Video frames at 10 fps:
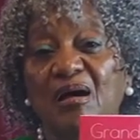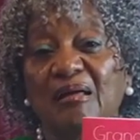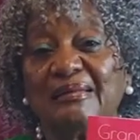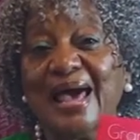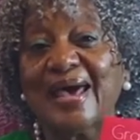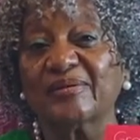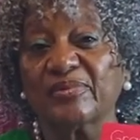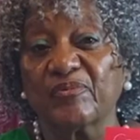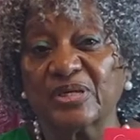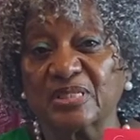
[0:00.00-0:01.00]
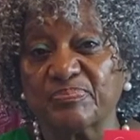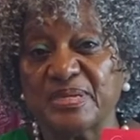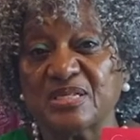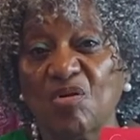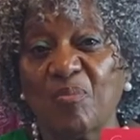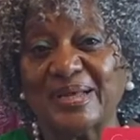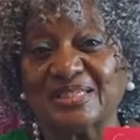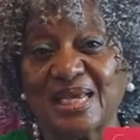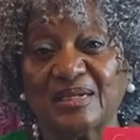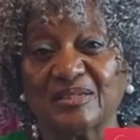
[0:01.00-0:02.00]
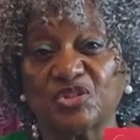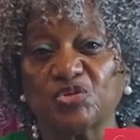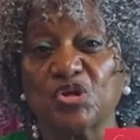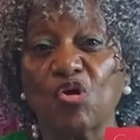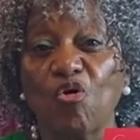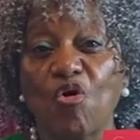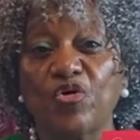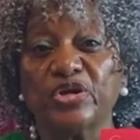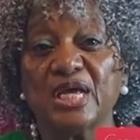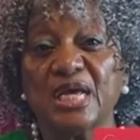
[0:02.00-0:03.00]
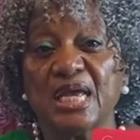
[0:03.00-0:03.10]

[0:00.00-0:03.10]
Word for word: a lot of recipes on my channel that you can go on